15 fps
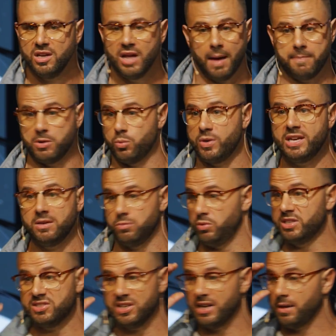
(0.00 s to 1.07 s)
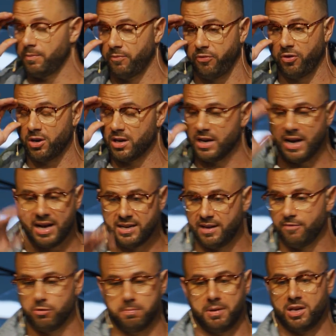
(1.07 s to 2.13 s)
I mean, we stand up in front of God and
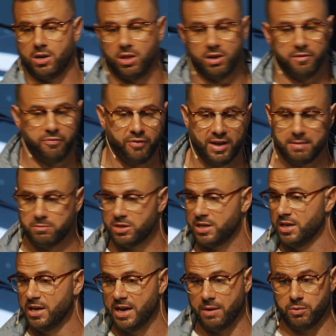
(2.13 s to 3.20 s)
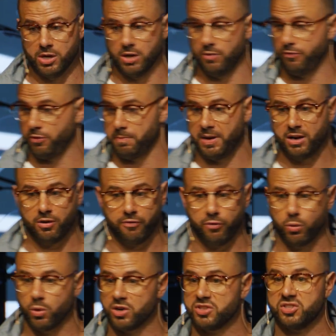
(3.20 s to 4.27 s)
everybody, all our family, and we go for better or
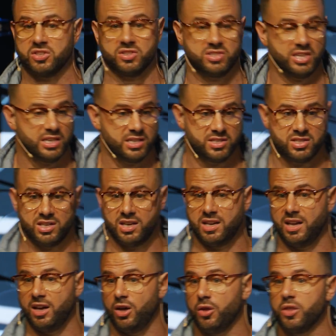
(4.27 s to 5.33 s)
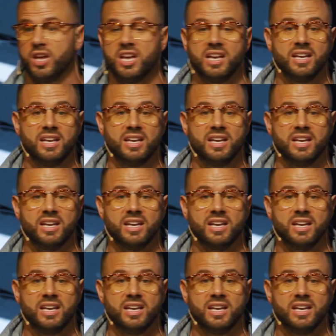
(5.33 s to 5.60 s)
for worse, sickness and in health,